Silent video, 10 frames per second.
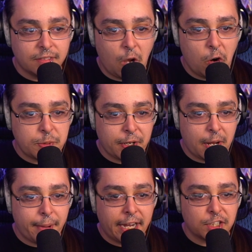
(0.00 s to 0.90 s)
Always putting
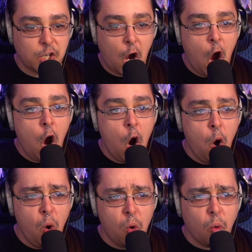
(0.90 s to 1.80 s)
on bangers.
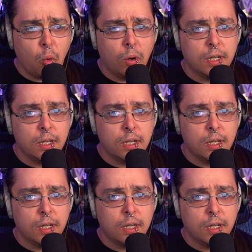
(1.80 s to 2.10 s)
Oh!